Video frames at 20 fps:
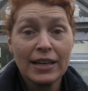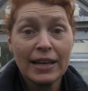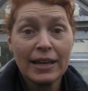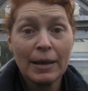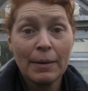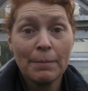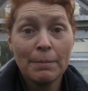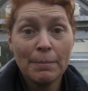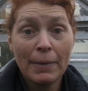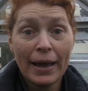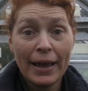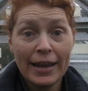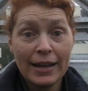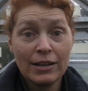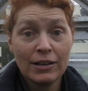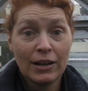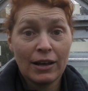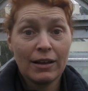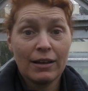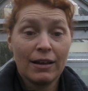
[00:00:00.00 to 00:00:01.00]
the
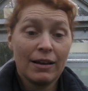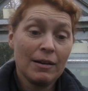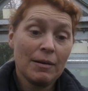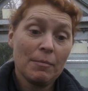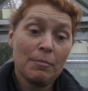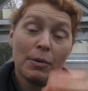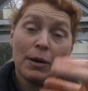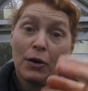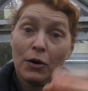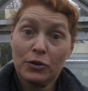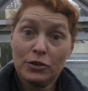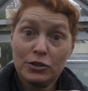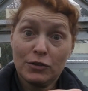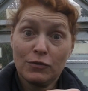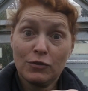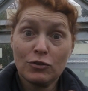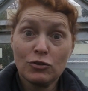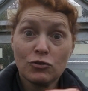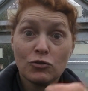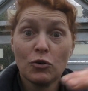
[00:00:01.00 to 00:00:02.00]
main
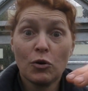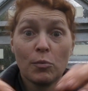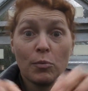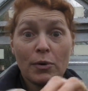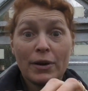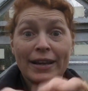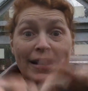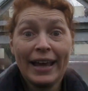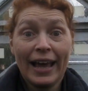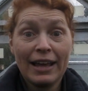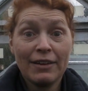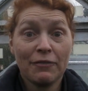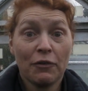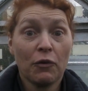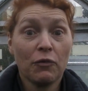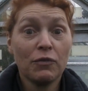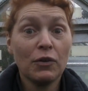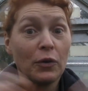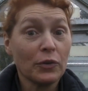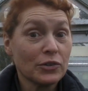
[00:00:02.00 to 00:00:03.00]
plant of the strawberry
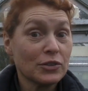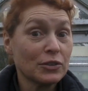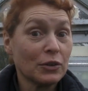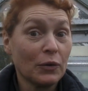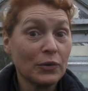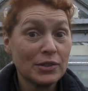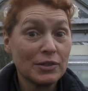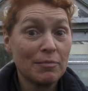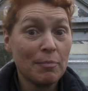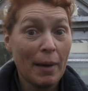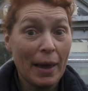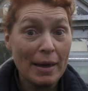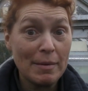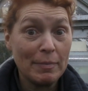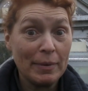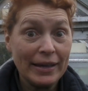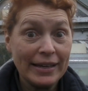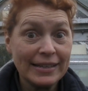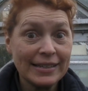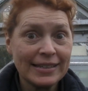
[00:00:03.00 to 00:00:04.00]
gave off lots and lots of
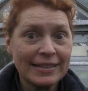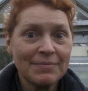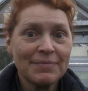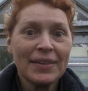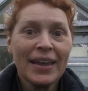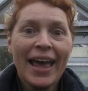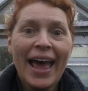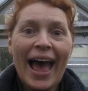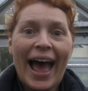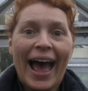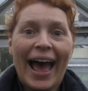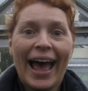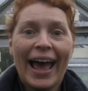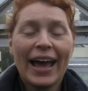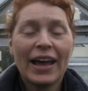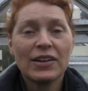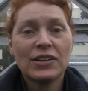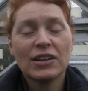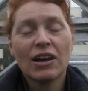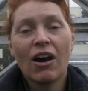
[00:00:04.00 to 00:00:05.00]
babies,
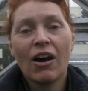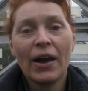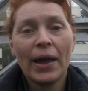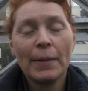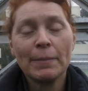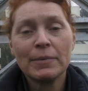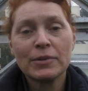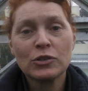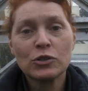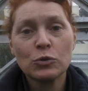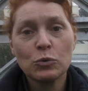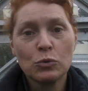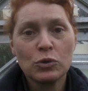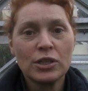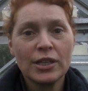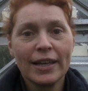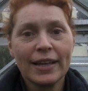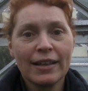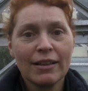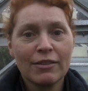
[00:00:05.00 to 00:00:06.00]
and I'm
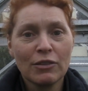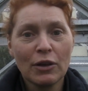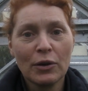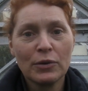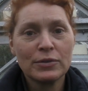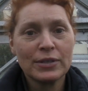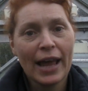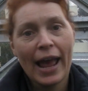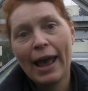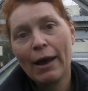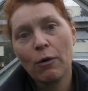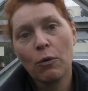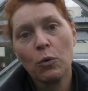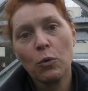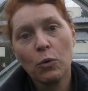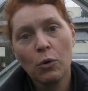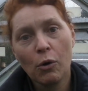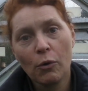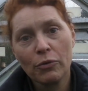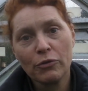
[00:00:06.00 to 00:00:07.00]
sorting those
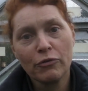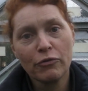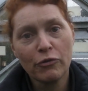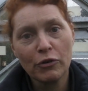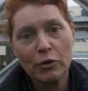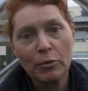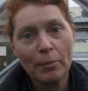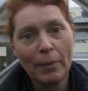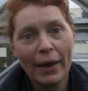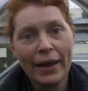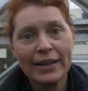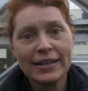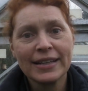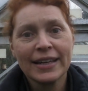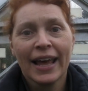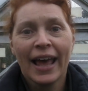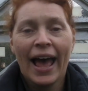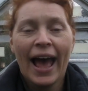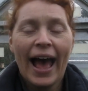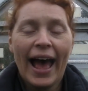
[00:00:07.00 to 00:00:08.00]
out all on the fruit
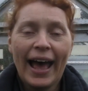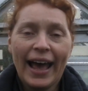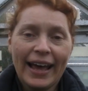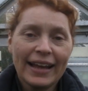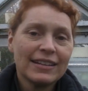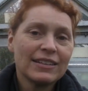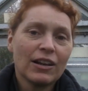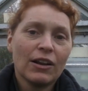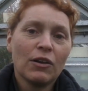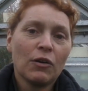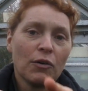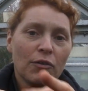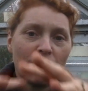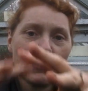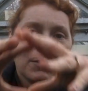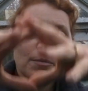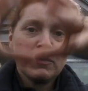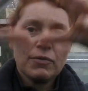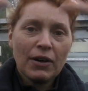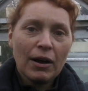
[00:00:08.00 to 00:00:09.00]
bed, and a lot
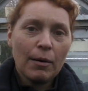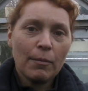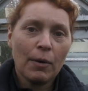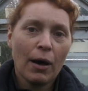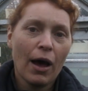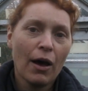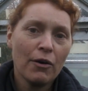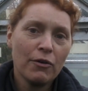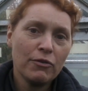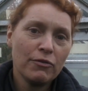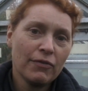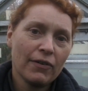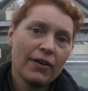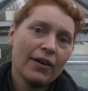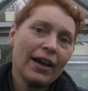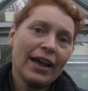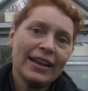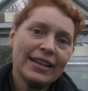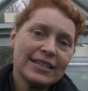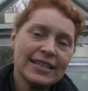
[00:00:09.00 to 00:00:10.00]
of them have come
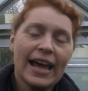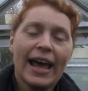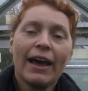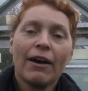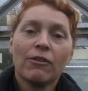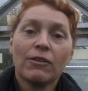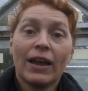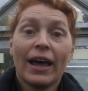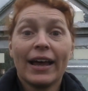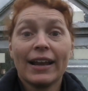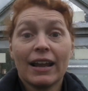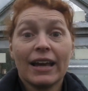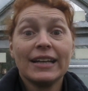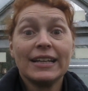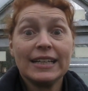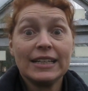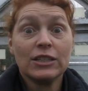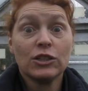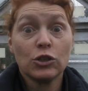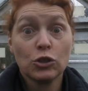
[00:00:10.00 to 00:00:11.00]
over and down, and
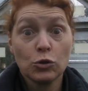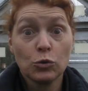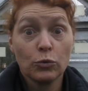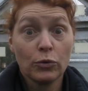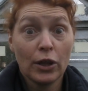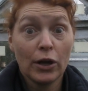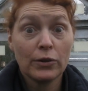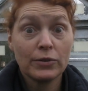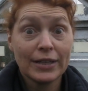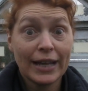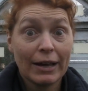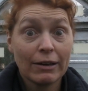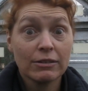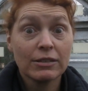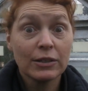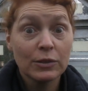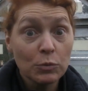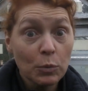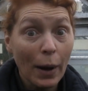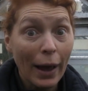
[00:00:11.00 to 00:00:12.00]
I need to sort those
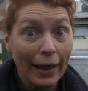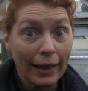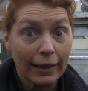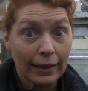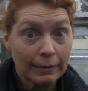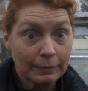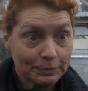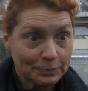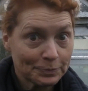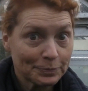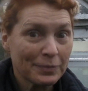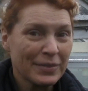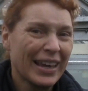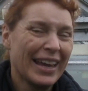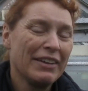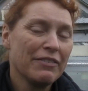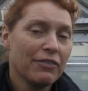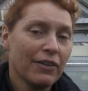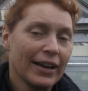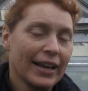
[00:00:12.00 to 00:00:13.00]
out as well.
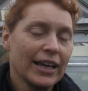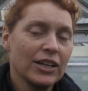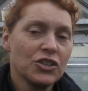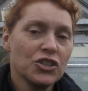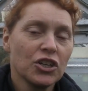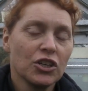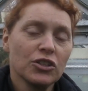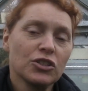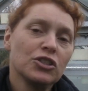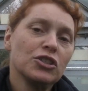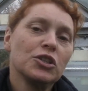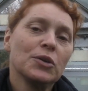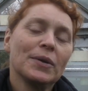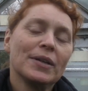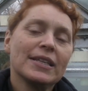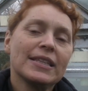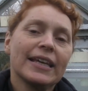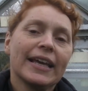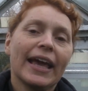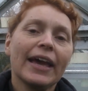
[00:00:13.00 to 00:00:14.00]
If I get a chance to do
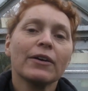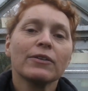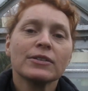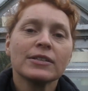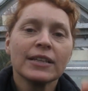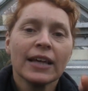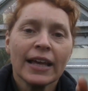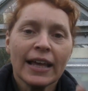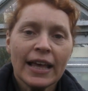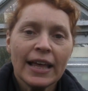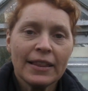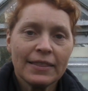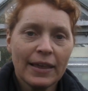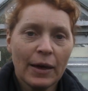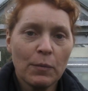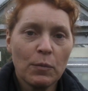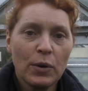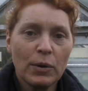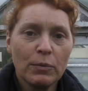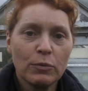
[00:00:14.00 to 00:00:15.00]
anything else,
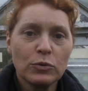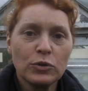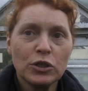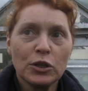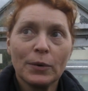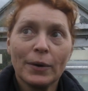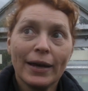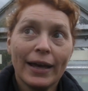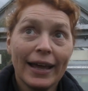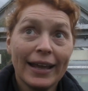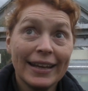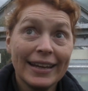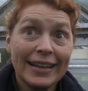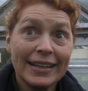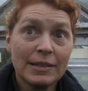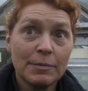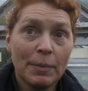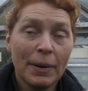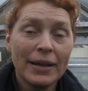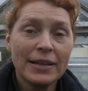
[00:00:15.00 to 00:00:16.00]
then we will do it,
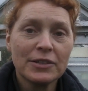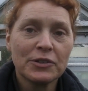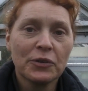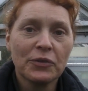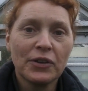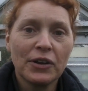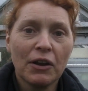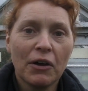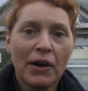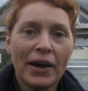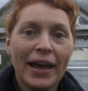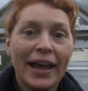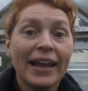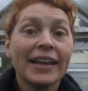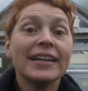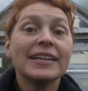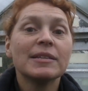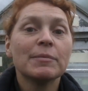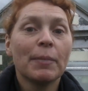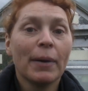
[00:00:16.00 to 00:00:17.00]
and it depends on the light
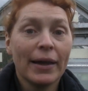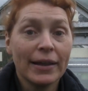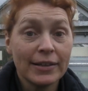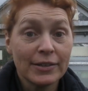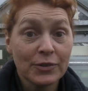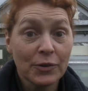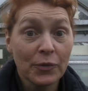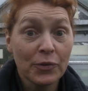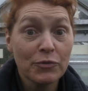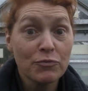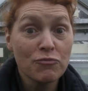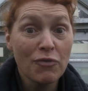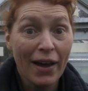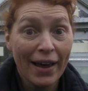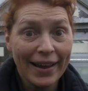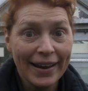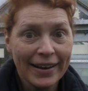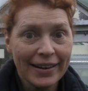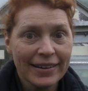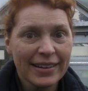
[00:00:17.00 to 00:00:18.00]
and it depends on
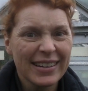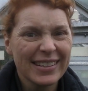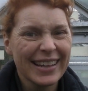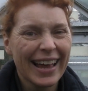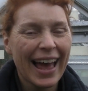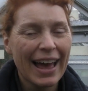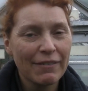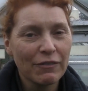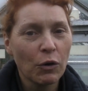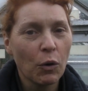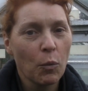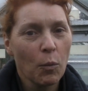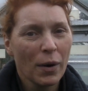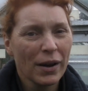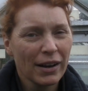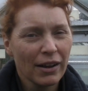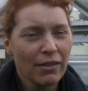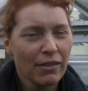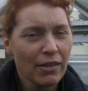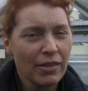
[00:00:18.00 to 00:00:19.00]
the rain, because I have got
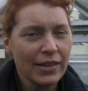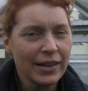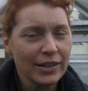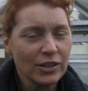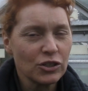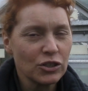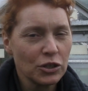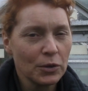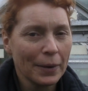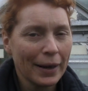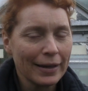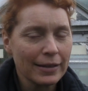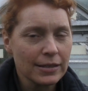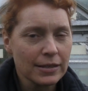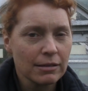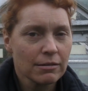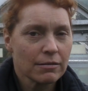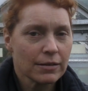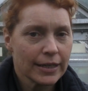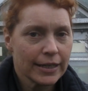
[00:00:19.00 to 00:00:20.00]
one other thing to do
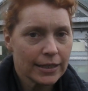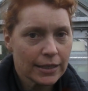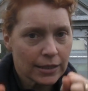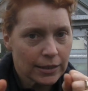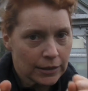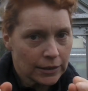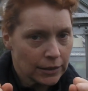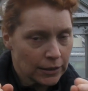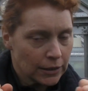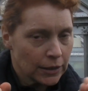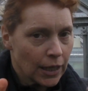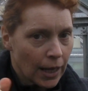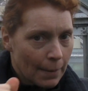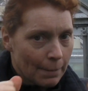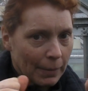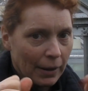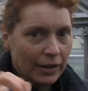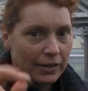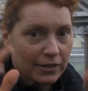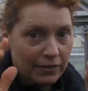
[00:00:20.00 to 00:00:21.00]
outside,
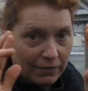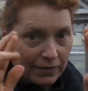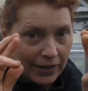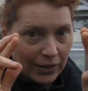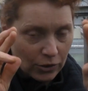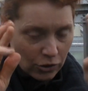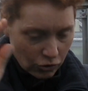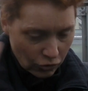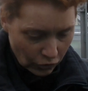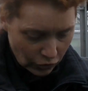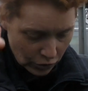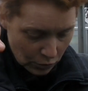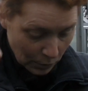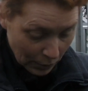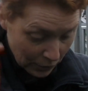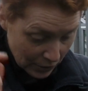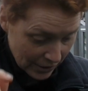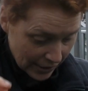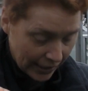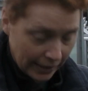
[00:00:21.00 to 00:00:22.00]
but fingers
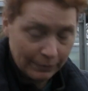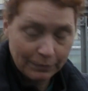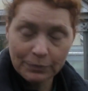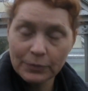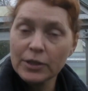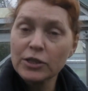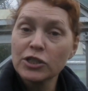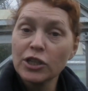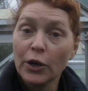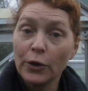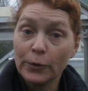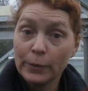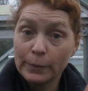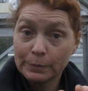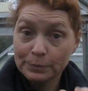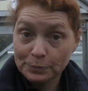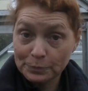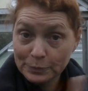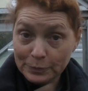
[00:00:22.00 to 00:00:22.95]
crossed, we'll see. So